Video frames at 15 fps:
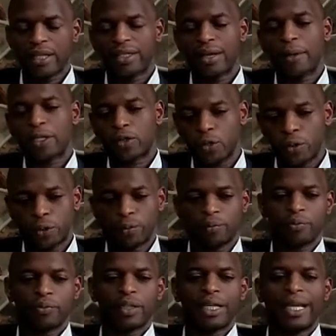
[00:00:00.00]
Number
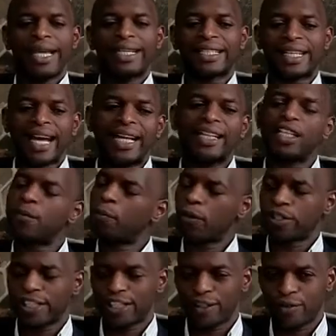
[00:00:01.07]
two, encourage
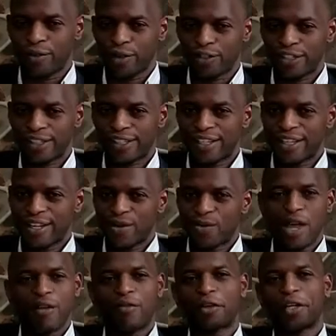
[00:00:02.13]
positive thoughts.
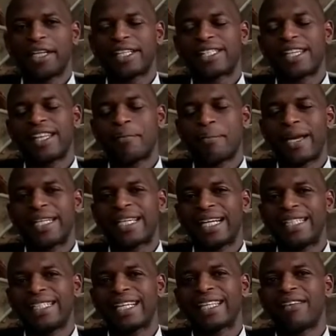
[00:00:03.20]
We have already said the mind
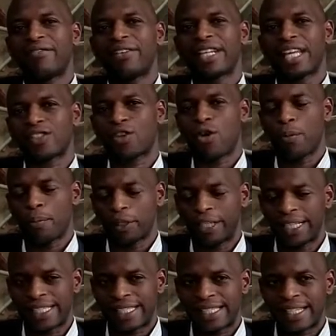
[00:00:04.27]
can take the various
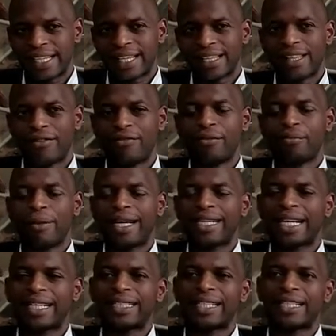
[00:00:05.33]
components. The
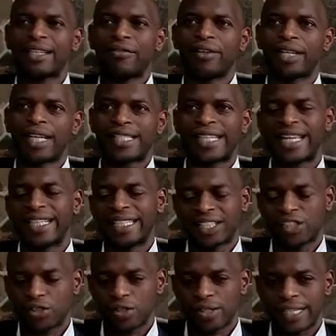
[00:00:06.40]
mind can take the various
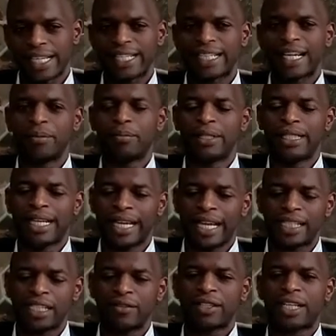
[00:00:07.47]
directions. It can be
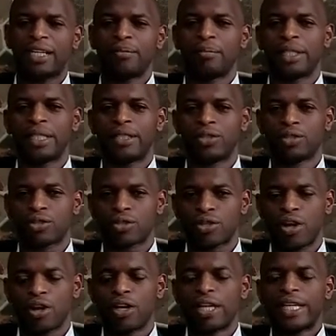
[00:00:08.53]
negative, it can be
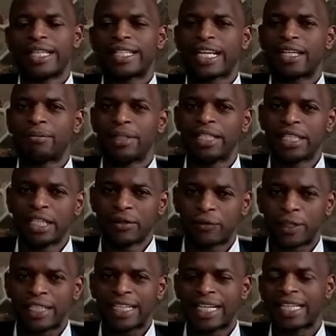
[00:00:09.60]
neutral, it can be
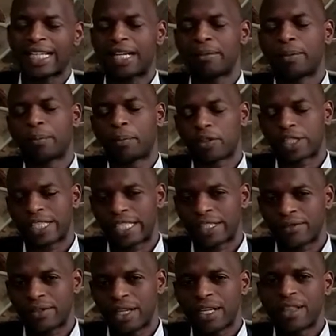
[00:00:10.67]
indifferent, and it can be
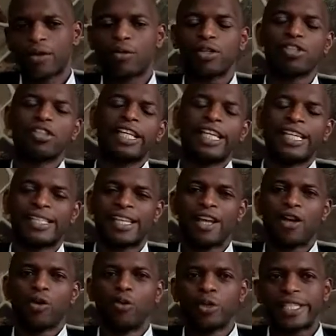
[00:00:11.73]
positive. The question is,
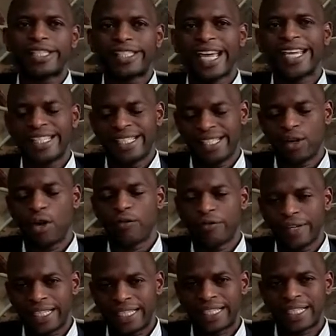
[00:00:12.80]
which side of
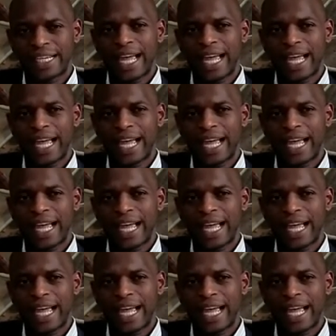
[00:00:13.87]
it